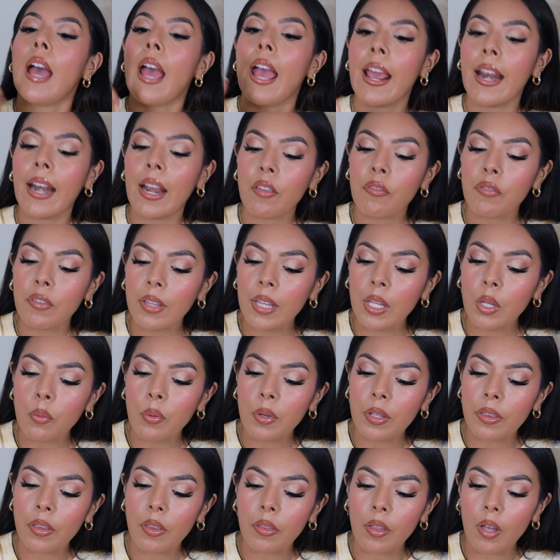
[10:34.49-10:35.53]
And I feel like
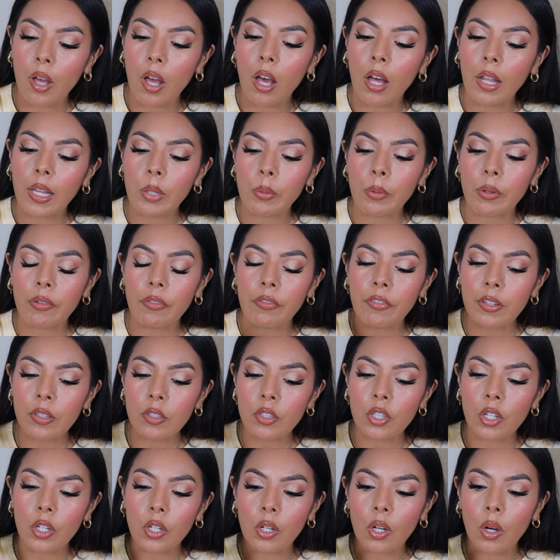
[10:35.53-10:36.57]
with the Hollywood
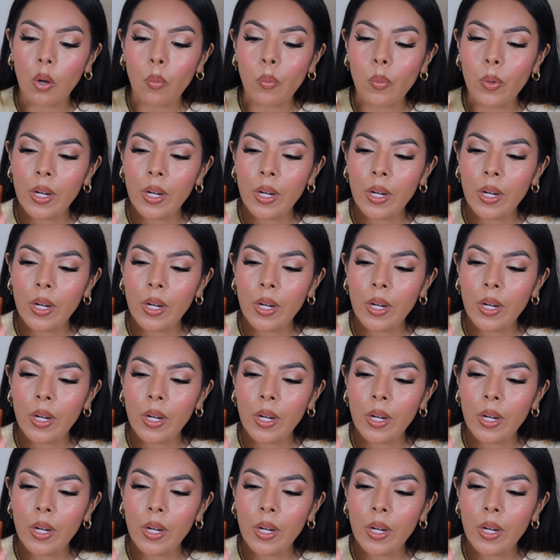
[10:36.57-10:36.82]
filter,